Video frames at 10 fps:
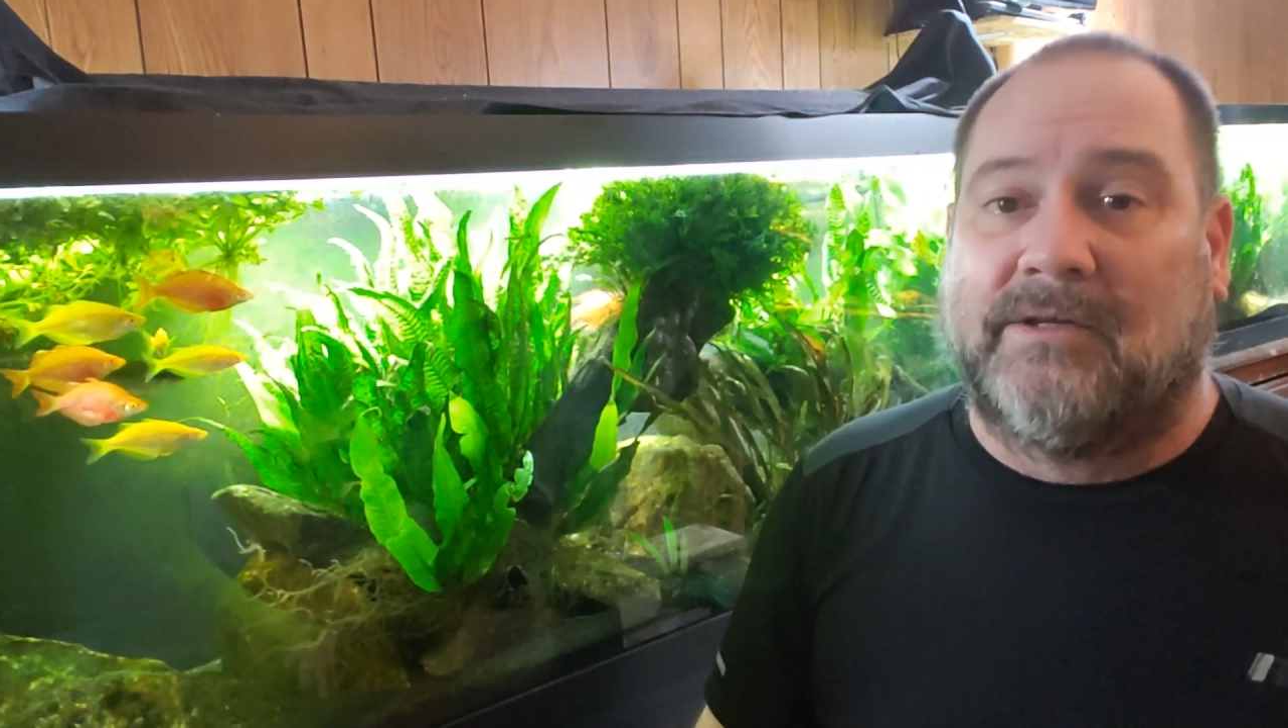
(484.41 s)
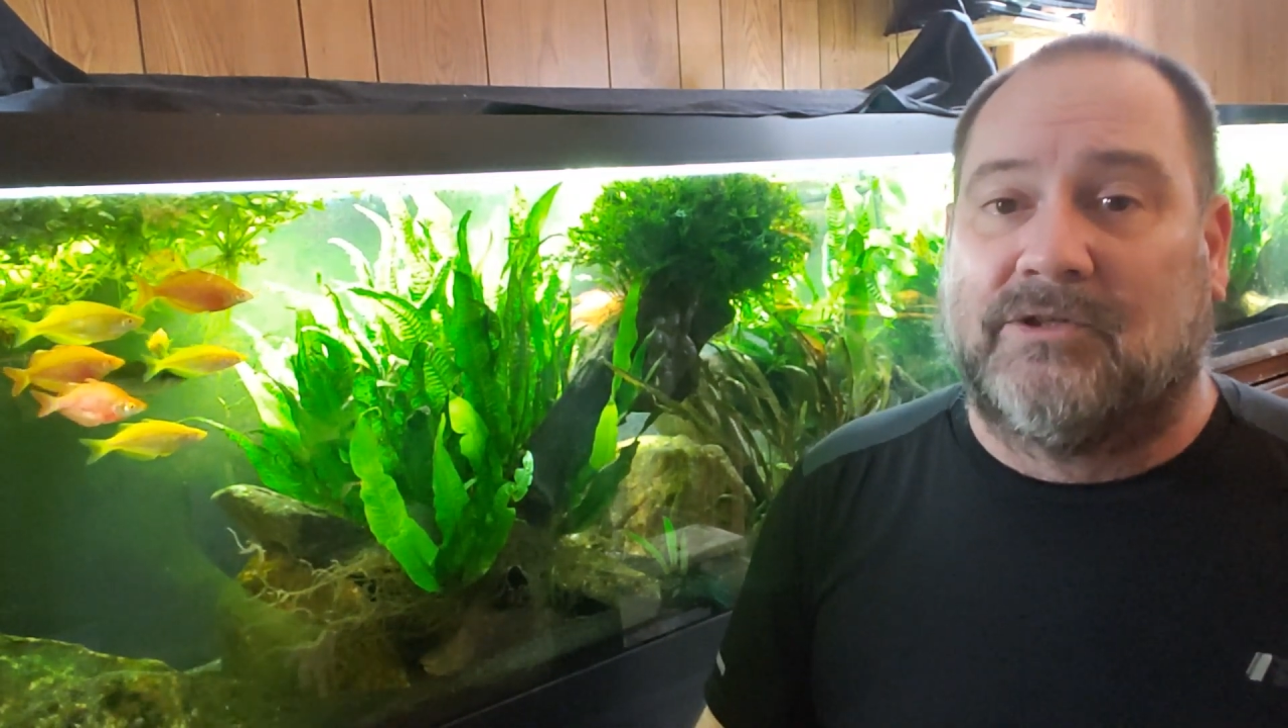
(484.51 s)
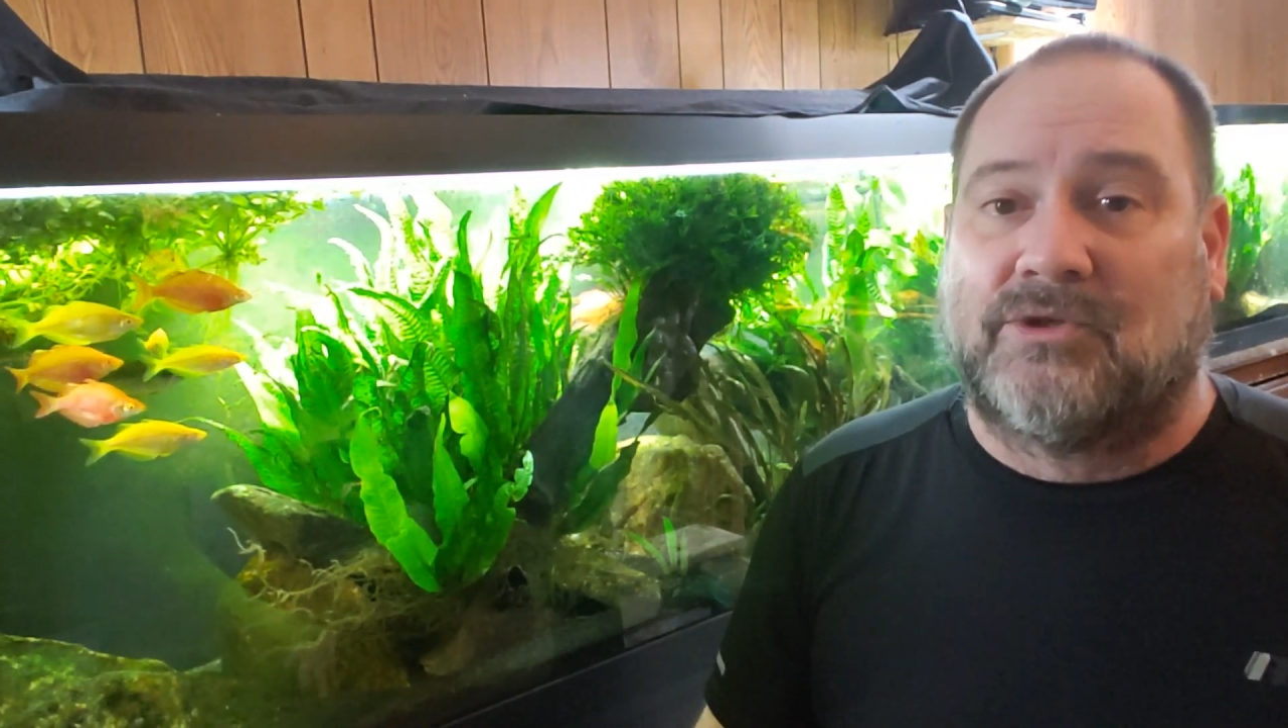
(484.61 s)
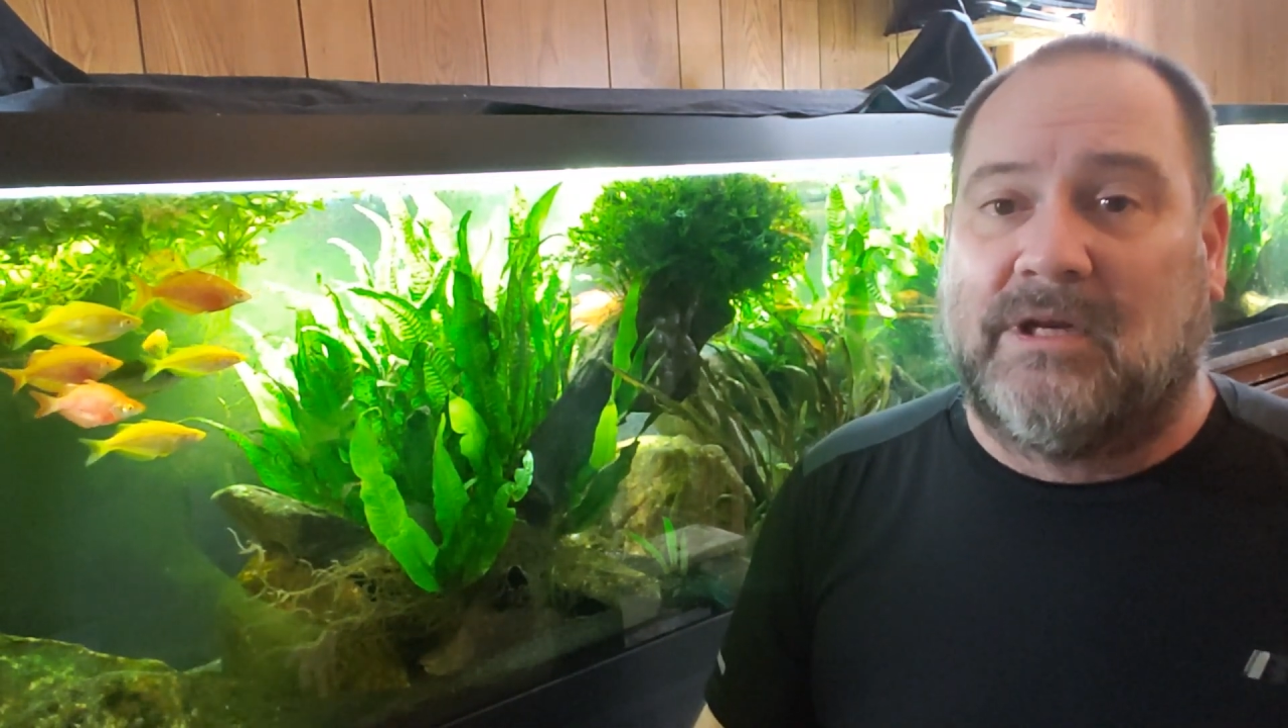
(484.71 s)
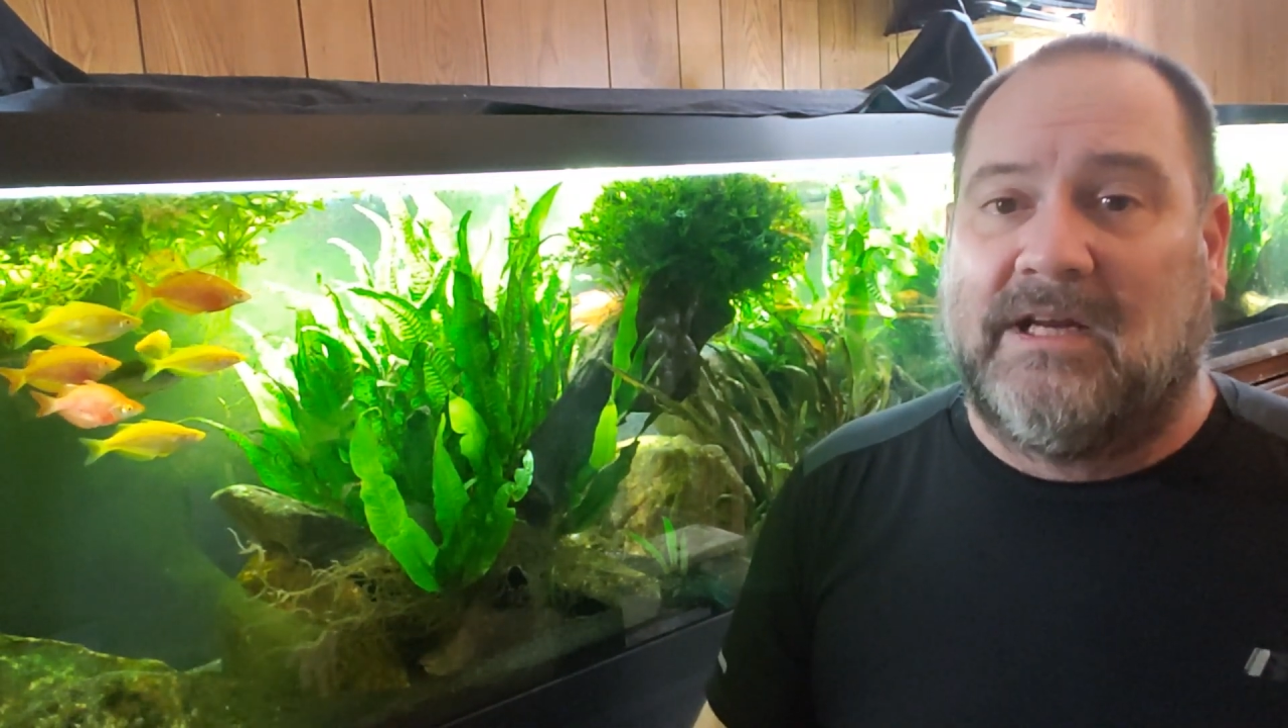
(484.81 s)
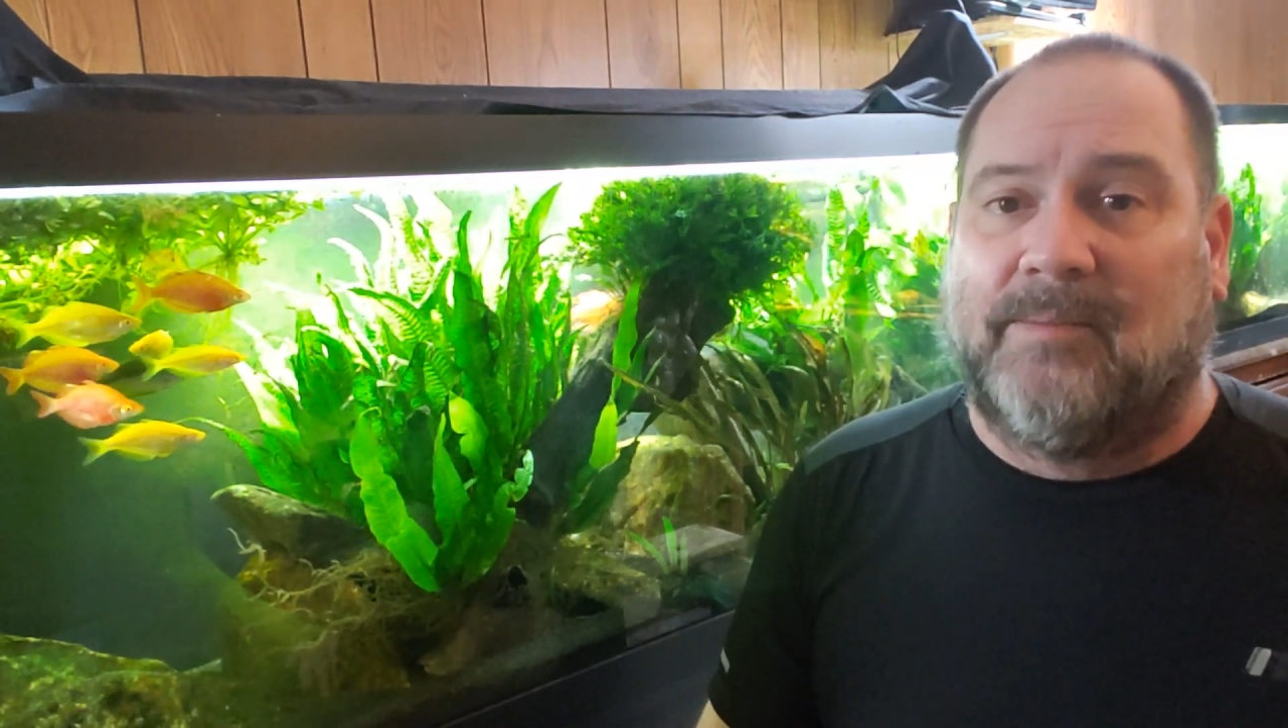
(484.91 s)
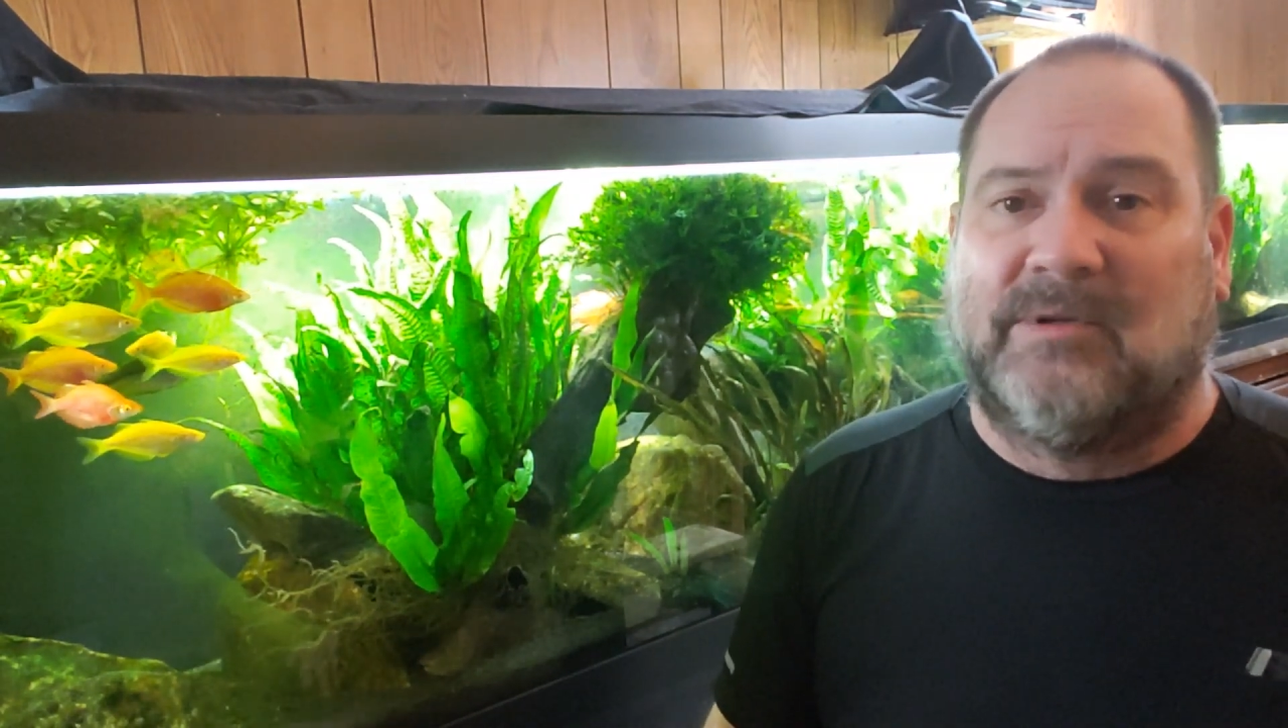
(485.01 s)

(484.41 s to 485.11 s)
to treat it,